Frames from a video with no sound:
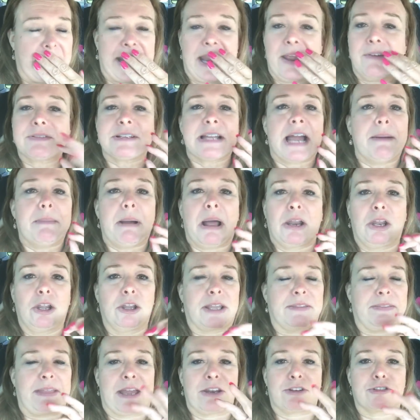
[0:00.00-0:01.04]
every time I
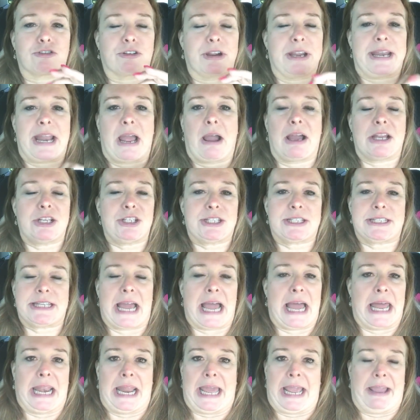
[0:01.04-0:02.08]
look at that tree now, I just
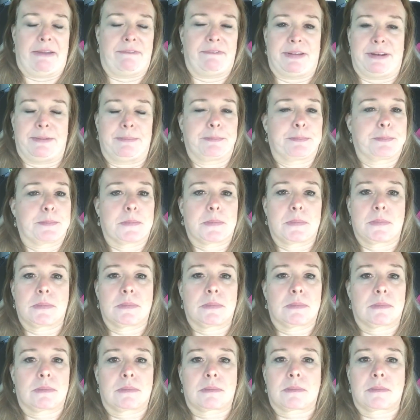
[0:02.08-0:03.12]
die laughing.
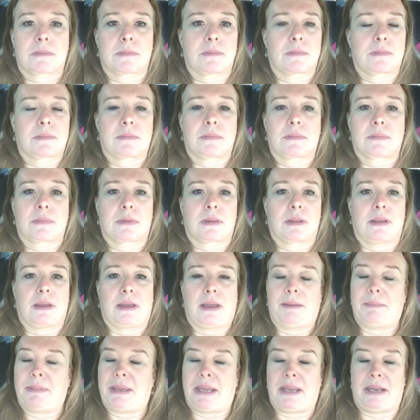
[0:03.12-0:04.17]

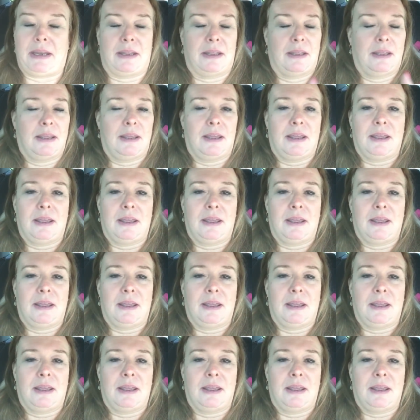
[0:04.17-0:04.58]
I mean,